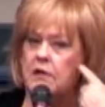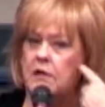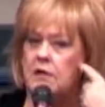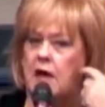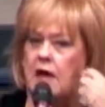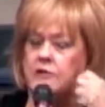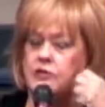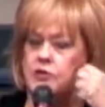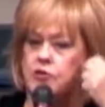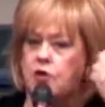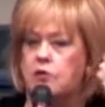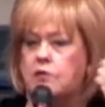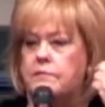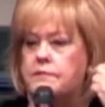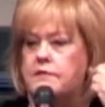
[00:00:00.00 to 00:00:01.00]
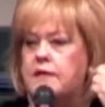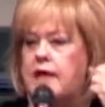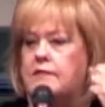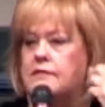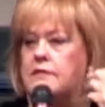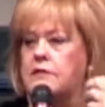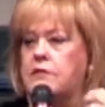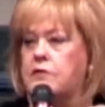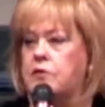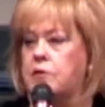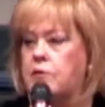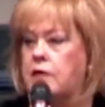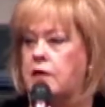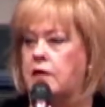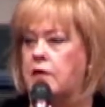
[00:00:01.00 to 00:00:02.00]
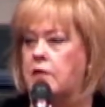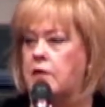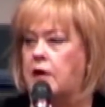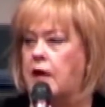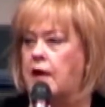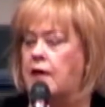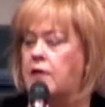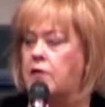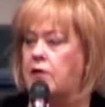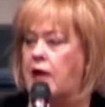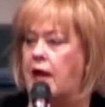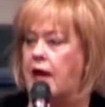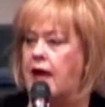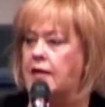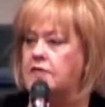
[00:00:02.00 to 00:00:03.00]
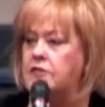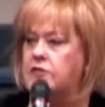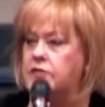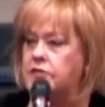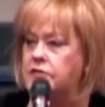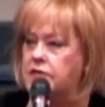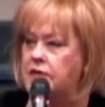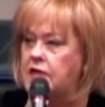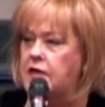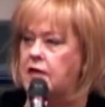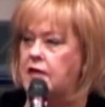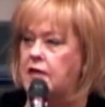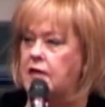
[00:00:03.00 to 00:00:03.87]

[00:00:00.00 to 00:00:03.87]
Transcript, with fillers: God circumcising your ear and your eyes to see.